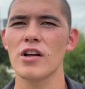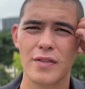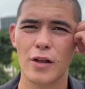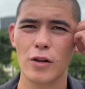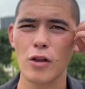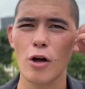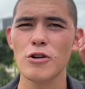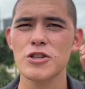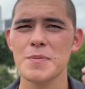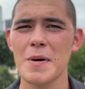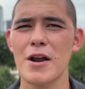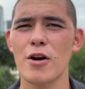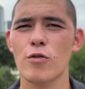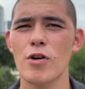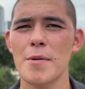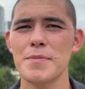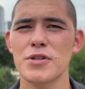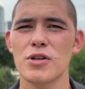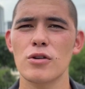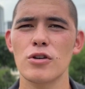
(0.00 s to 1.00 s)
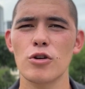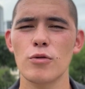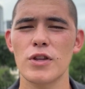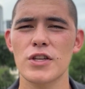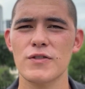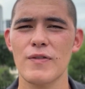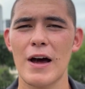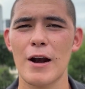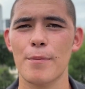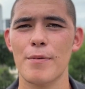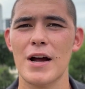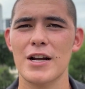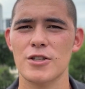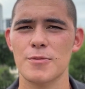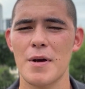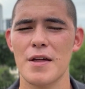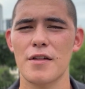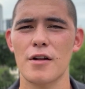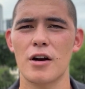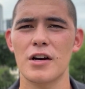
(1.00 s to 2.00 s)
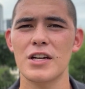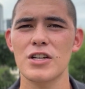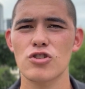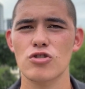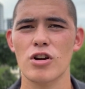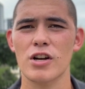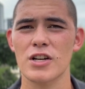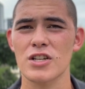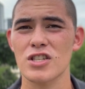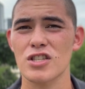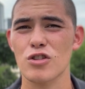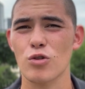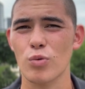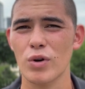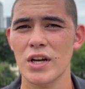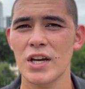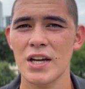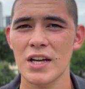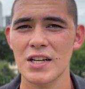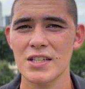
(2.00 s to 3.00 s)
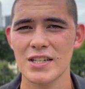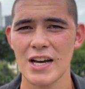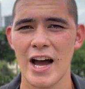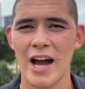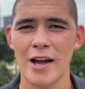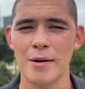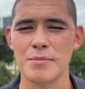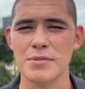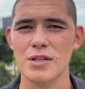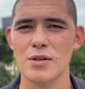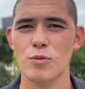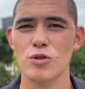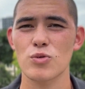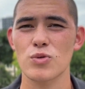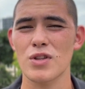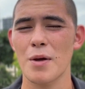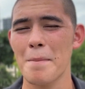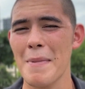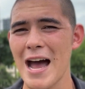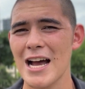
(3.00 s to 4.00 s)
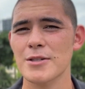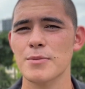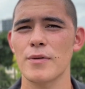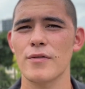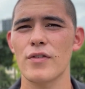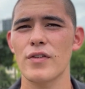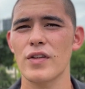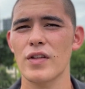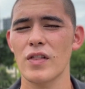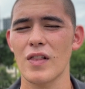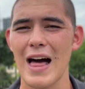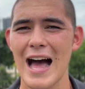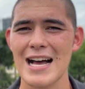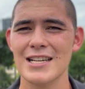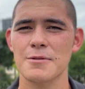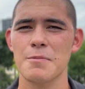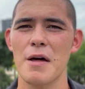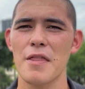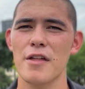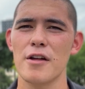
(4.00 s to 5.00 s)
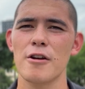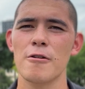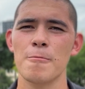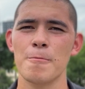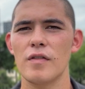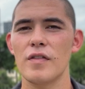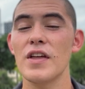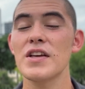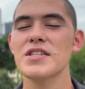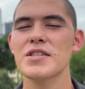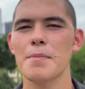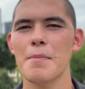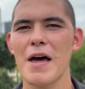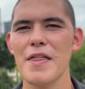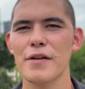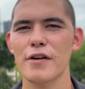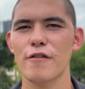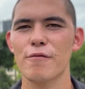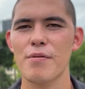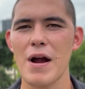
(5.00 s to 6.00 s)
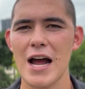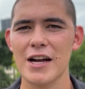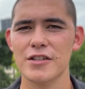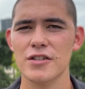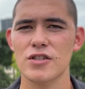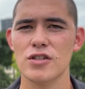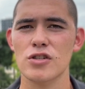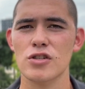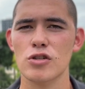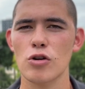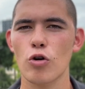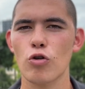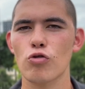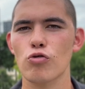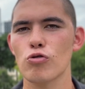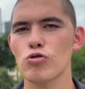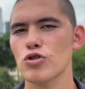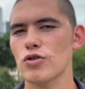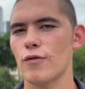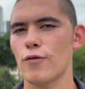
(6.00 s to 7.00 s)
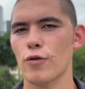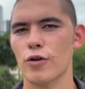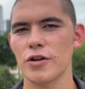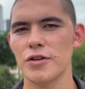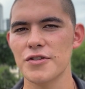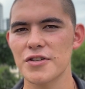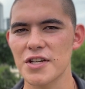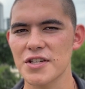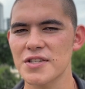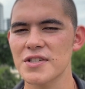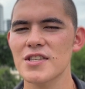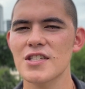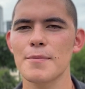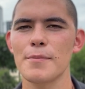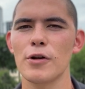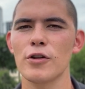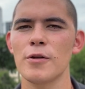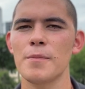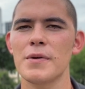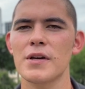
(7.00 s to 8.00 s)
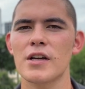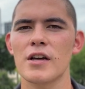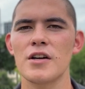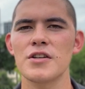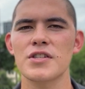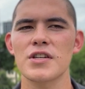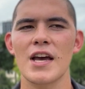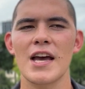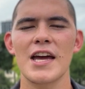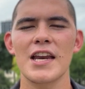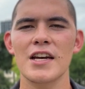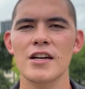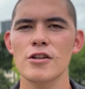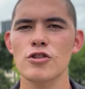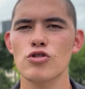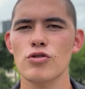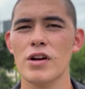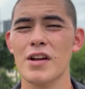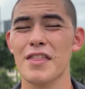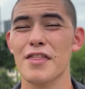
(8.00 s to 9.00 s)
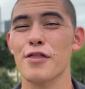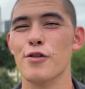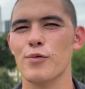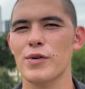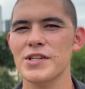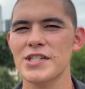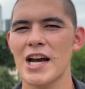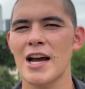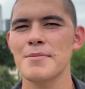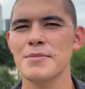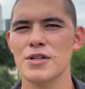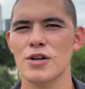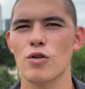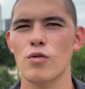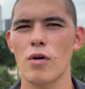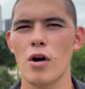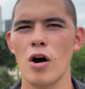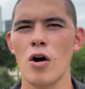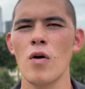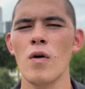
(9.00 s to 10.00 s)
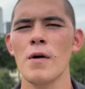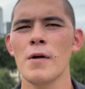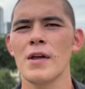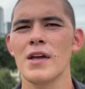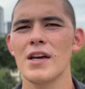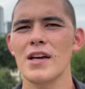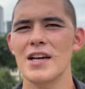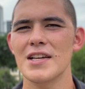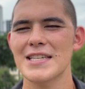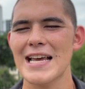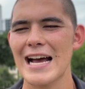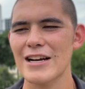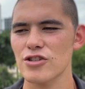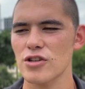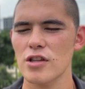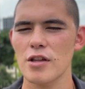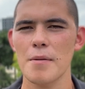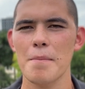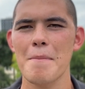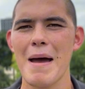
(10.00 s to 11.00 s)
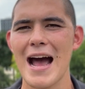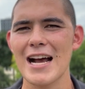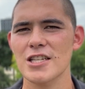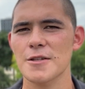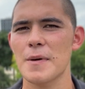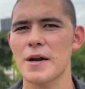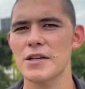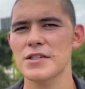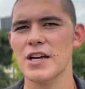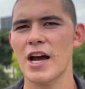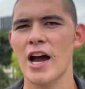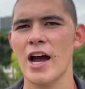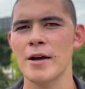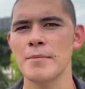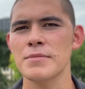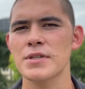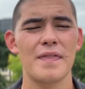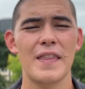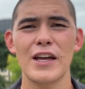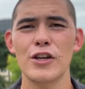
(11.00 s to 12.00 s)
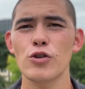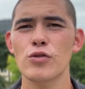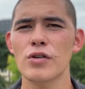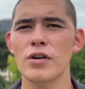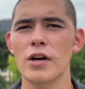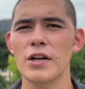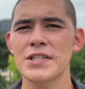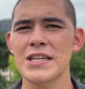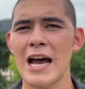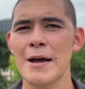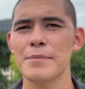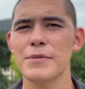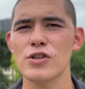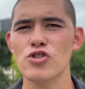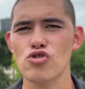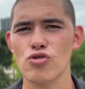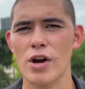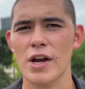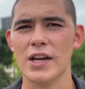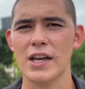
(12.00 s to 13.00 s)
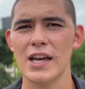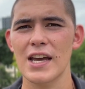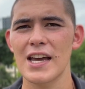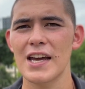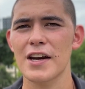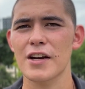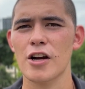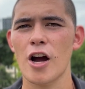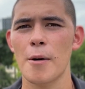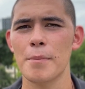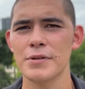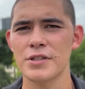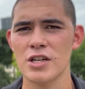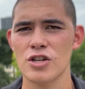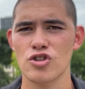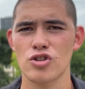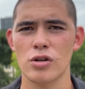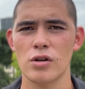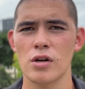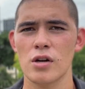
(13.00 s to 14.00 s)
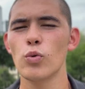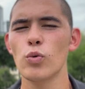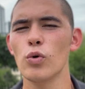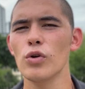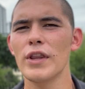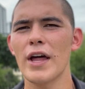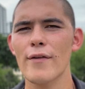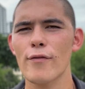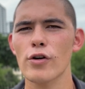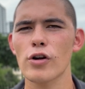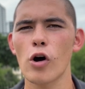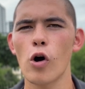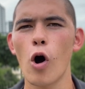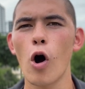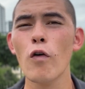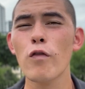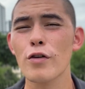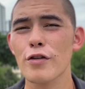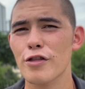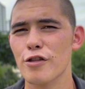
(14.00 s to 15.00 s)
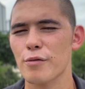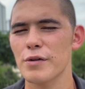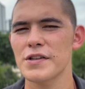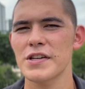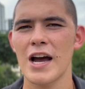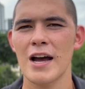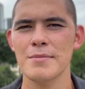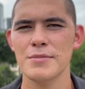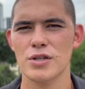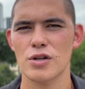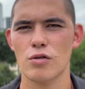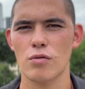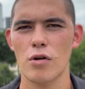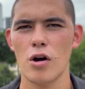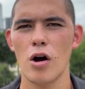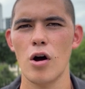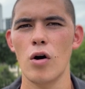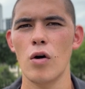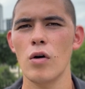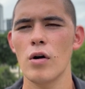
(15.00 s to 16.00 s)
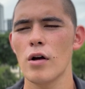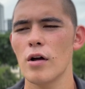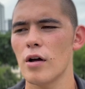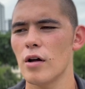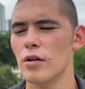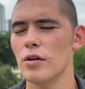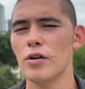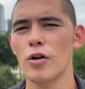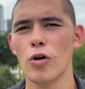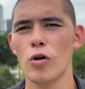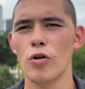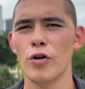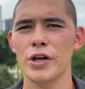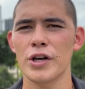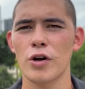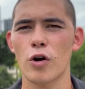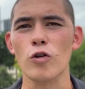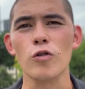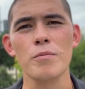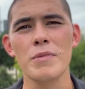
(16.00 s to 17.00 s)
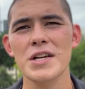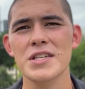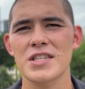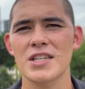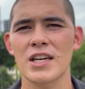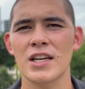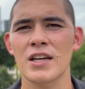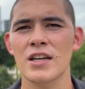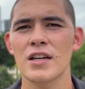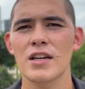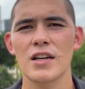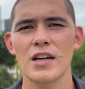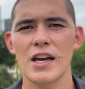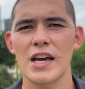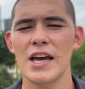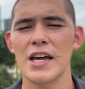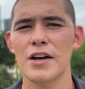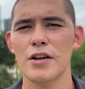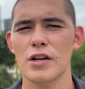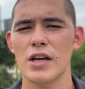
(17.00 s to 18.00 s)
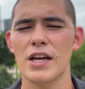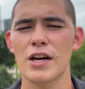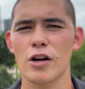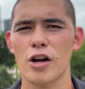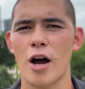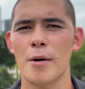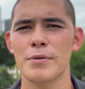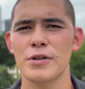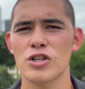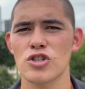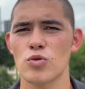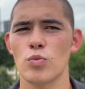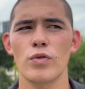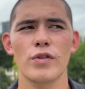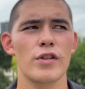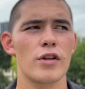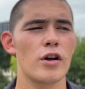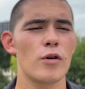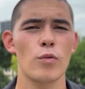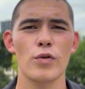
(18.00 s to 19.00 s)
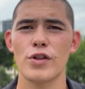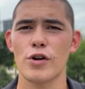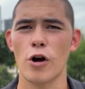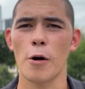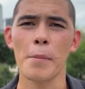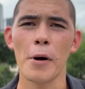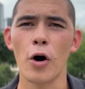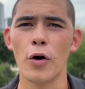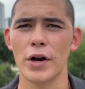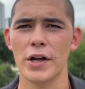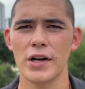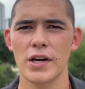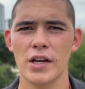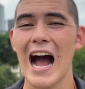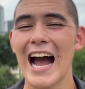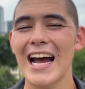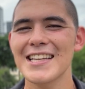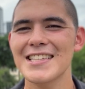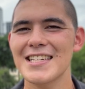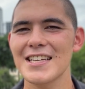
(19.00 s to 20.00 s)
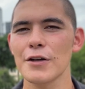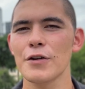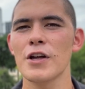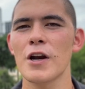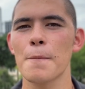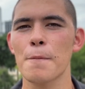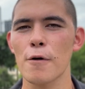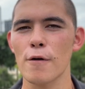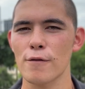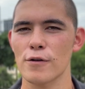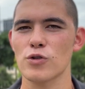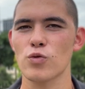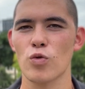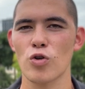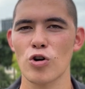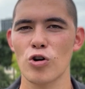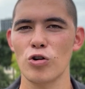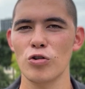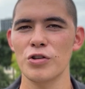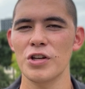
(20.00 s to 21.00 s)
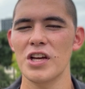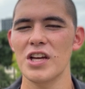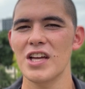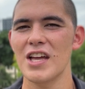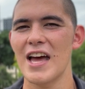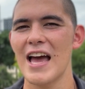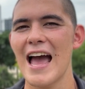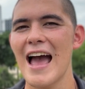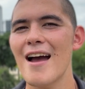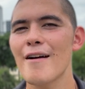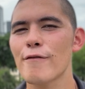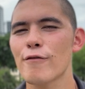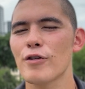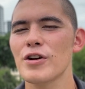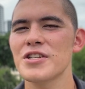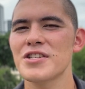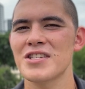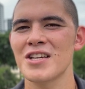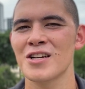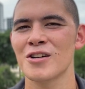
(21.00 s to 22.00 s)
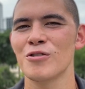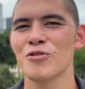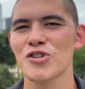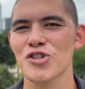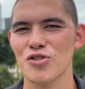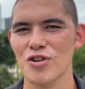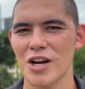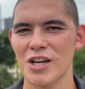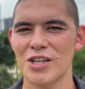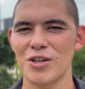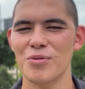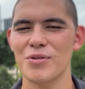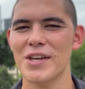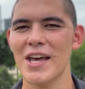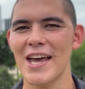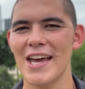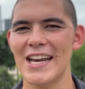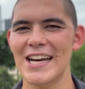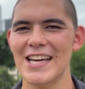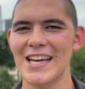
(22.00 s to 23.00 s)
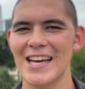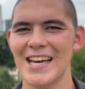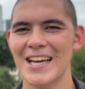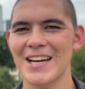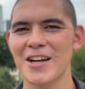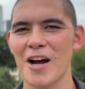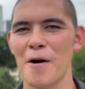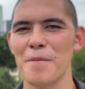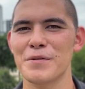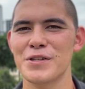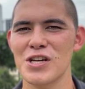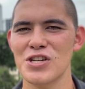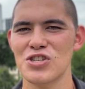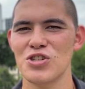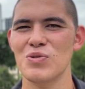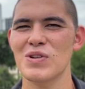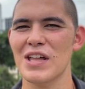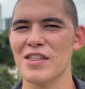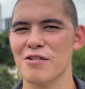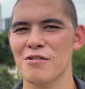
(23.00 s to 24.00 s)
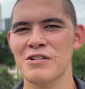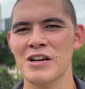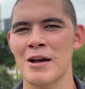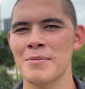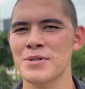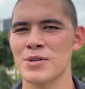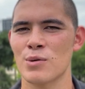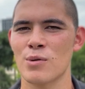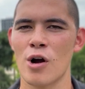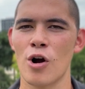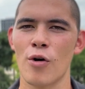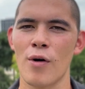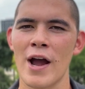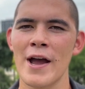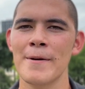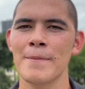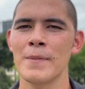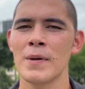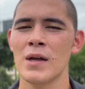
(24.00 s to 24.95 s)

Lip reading: The lowest amount of reps you can do with this final practice method on each trick is 3 times, which was the maximum of the last method. This method of practice is so crucial for consistency building because hitting a trick 3 times in a row is actually the max amount of times that you can attempt a trick in a competition. You will never go over 3 times in a row, nulling or missing in a competition with your opponent. Ideally, in a perfect world, every single trick you get in competition, you get 3 times in a row, right?